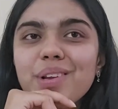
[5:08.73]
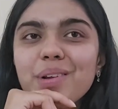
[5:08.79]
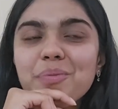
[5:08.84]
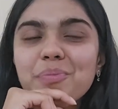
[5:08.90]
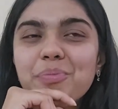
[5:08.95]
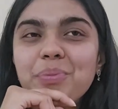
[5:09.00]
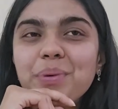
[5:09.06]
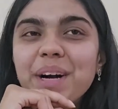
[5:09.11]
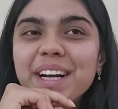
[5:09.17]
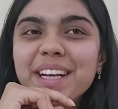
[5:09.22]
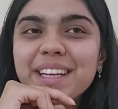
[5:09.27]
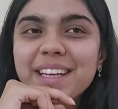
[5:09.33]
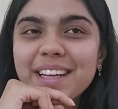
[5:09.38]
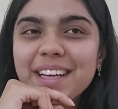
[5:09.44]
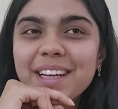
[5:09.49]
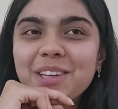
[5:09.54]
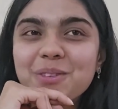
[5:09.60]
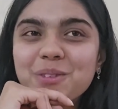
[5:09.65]
But
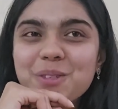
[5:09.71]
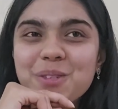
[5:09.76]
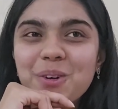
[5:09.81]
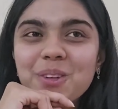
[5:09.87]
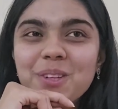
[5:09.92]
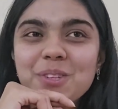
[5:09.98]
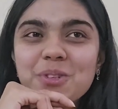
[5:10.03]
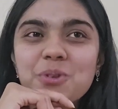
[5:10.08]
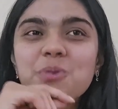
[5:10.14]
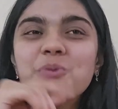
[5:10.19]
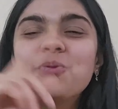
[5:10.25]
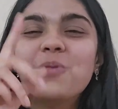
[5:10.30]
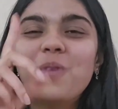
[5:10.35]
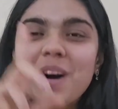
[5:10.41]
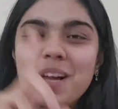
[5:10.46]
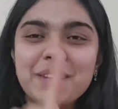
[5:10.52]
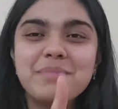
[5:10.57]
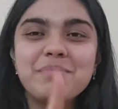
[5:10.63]
it was also
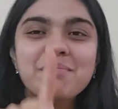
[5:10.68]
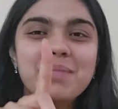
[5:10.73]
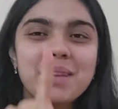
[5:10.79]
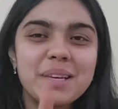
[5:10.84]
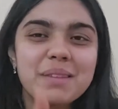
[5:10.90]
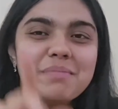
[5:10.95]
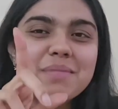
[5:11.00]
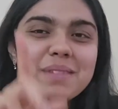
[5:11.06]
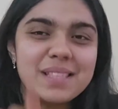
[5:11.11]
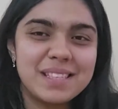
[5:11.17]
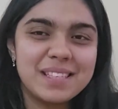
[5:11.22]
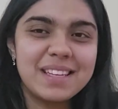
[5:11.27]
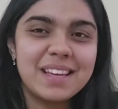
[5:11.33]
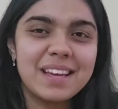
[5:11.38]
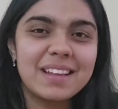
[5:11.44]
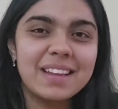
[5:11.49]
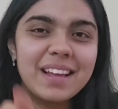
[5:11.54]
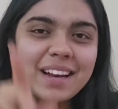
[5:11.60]
one big
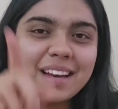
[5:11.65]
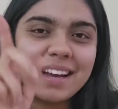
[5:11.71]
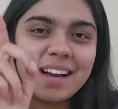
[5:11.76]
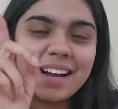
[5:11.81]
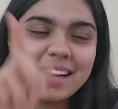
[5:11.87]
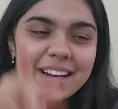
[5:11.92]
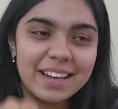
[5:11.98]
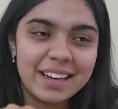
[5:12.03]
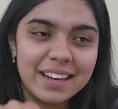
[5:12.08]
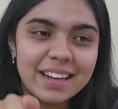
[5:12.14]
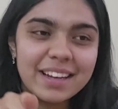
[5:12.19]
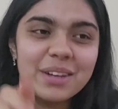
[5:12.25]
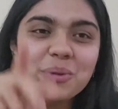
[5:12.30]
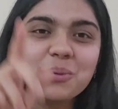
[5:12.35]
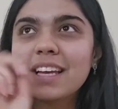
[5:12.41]
mistake that I did